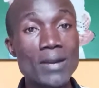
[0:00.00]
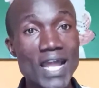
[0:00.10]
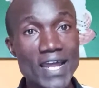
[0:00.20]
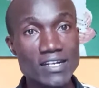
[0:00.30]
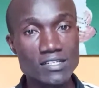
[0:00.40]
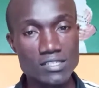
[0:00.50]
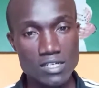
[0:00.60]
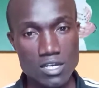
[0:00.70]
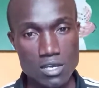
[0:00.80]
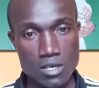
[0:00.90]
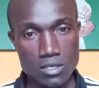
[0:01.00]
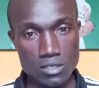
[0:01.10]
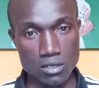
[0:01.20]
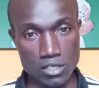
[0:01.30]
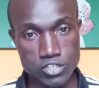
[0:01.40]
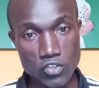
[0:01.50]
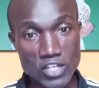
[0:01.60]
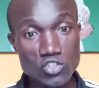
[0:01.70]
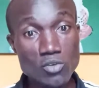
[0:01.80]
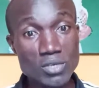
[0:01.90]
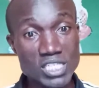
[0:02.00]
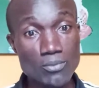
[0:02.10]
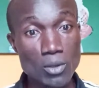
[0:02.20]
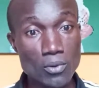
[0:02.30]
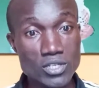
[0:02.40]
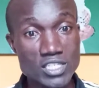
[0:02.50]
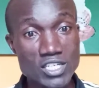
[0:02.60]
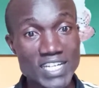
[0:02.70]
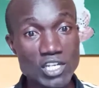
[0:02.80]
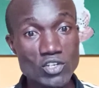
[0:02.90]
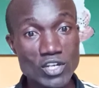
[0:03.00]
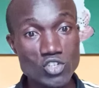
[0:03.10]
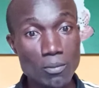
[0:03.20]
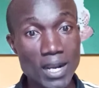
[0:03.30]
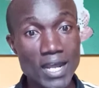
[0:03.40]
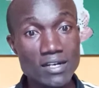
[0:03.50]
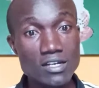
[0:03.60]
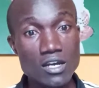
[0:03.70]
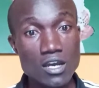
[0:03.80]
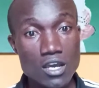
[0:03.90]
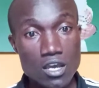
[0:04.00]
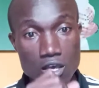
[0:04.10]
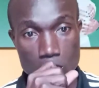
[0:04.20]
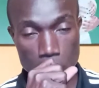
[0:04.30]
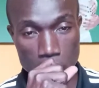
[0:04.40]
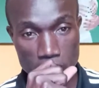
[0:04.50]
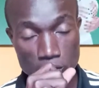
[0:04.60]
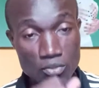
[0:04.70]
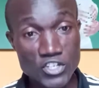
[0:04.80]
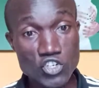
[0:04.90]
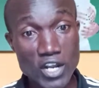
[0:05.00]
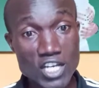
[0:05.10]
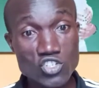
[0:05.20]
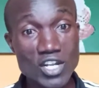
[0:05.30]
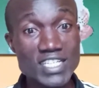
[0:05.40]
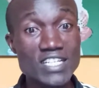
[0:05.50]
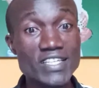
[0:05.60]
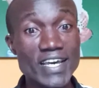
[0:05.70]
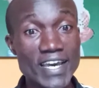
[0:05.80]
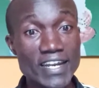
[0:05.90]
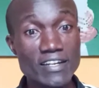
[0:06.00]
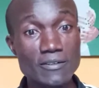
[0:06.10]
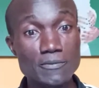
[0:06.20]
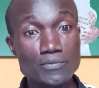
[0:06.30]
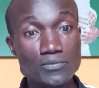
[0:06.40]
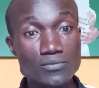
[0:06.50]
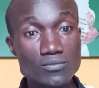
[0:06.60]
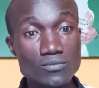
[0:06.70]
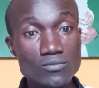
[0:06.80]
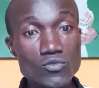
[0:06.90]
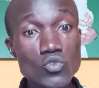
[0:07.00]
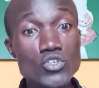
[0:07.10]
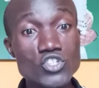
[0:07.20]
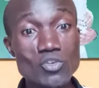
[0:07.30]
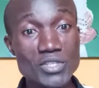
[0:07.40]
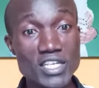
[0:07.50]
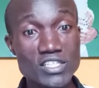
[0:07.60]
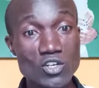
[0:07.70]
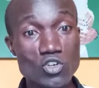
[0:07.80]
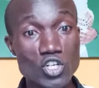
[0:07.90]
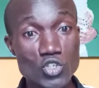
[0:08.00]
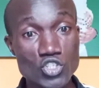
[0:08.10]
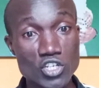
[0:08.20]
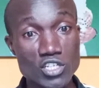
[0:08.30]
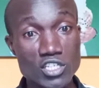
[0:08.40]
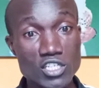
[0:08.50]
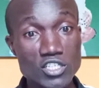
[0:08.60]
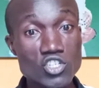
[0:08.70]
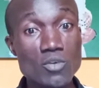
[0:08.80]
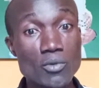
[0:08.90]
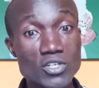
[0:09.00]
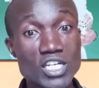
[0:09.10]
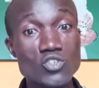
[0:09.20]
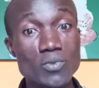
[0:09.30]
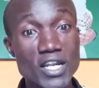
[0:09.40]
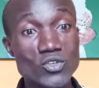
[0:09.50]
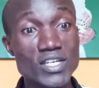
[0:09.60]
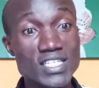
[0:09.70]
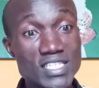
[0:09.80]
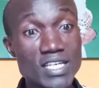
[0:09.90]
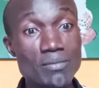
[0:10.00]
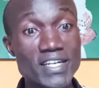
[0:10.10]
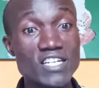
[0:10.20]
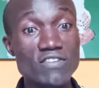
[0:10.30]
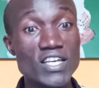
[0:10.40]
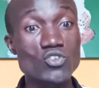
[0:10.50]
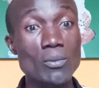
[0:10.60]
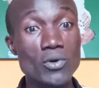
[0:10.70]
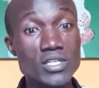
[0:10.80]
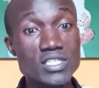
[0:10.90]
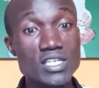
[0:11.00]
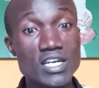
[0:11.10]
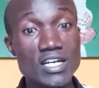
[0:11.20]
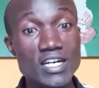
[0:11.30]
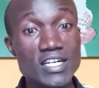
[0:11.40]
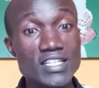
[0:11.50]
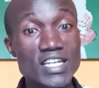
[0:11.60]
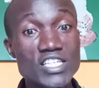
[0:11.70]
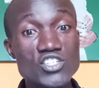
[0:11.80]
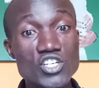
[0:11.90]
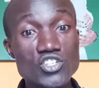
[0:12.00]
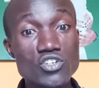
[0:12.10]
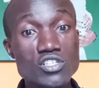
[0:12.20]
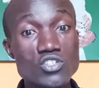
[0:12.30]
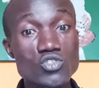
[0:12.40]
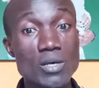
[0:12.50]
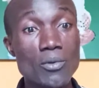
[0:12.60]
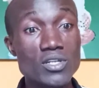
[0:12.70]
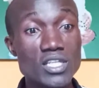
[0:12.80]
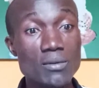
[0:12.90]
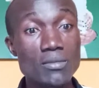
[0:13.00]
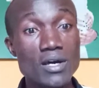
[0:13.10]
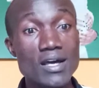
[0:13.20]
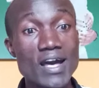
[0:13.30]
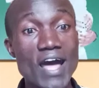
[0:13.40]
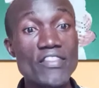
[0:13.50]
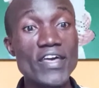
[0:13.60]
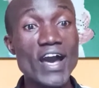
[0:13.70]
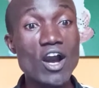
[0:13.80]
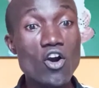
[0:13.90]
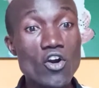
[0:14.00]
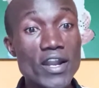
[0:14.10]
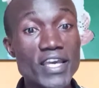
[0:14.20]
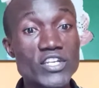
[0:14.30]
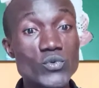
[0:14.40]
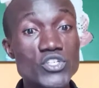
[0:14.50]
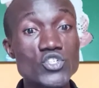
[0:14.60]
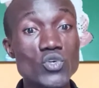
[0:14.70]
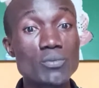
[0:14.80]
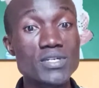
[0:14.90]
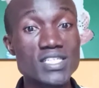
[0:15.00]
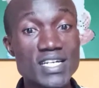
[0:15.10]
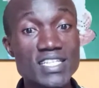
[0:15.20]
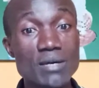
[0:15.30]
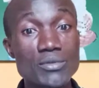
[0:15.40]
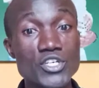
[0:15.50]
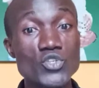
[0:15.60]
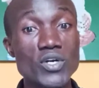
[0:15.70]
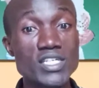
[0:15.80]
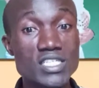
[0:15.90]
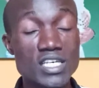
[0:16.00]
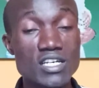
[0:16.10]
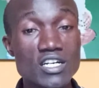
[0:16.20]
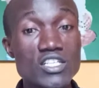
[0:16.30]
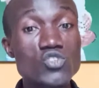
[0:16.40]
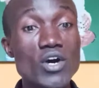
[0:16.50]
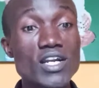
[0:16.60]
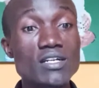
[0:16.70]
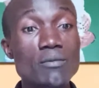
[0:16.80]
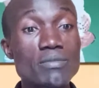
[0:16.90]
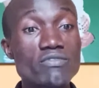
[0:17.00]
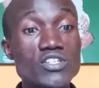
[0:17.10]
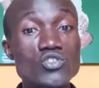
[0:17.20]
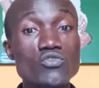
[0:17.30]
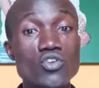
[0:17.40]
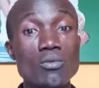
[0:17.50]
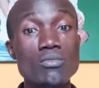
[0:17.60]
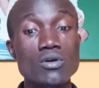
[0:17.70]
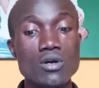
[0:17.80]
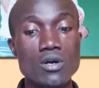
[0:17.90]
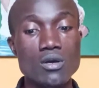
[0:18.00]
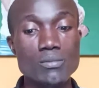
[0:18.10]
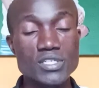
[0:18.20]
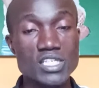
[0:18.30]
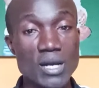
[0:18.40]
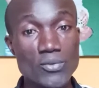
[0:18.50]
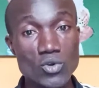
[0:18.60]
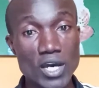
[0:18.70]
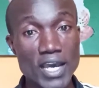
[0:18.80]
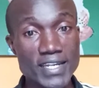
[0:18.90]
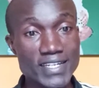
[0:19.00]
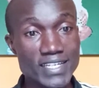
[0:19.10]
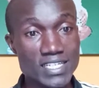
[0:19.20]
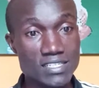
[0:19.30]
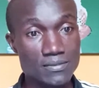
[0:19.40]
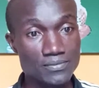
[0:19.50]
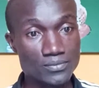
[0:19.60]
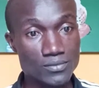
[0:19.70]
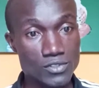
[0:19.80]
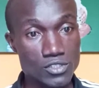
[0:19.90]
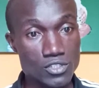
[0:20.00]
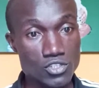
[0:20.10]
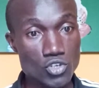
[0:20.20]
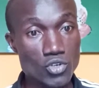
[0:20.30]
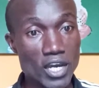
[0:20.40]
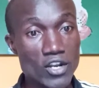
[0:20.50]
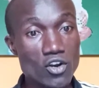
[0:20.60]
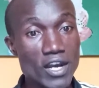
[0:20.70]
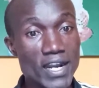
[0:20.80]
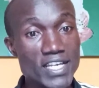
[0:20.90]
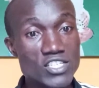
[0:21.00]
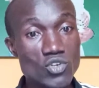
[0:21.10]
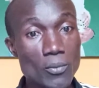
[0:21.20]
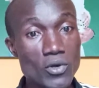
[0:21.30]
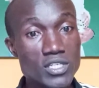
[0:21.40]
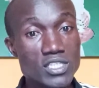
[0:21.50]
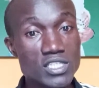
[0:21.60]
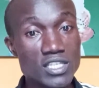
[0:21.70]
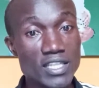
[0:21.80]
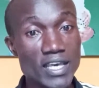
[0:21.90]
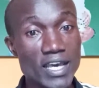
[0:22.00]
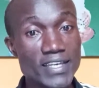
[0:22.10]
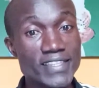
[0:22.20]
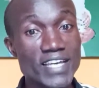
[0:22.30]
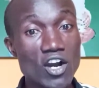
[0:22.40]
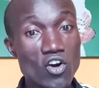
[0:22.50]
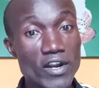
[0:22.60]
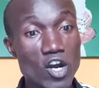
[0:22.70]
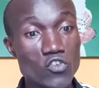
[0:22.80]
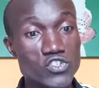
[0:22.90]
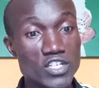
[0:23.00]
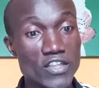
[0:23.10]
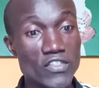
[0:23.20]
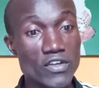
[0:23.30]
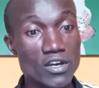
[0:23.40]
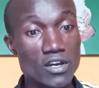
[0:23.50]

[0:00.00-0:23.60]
plan so that you don't mix up your points. Write your plan from the introduction until the end. It's going to be the conclusion. It's also important to plan your essay by identifying your points, the illustrations to support them, and the order in which you will present them in your essay. This one prevents you from mixing up your ideas. So you can organize your points in their order of strength.